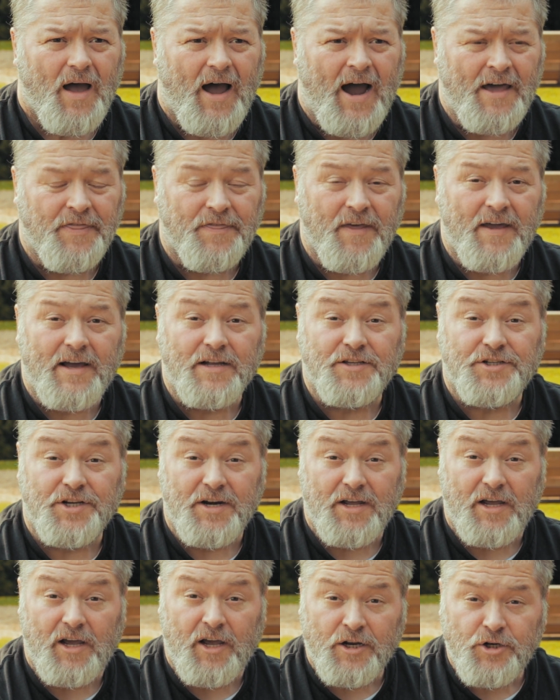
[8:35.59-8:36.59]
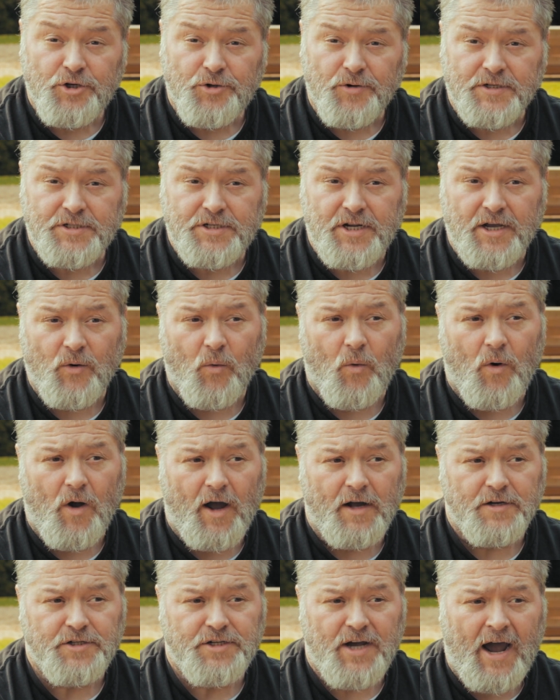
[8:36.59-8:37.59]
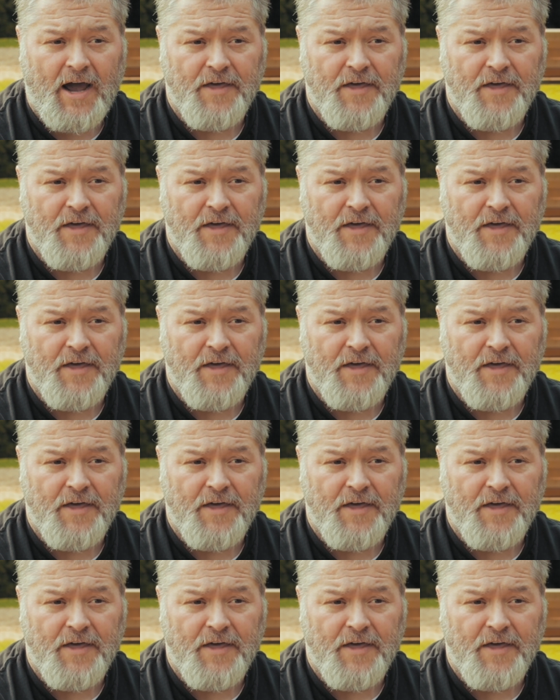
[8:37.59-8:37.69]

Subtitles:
I think it's an interesting watch.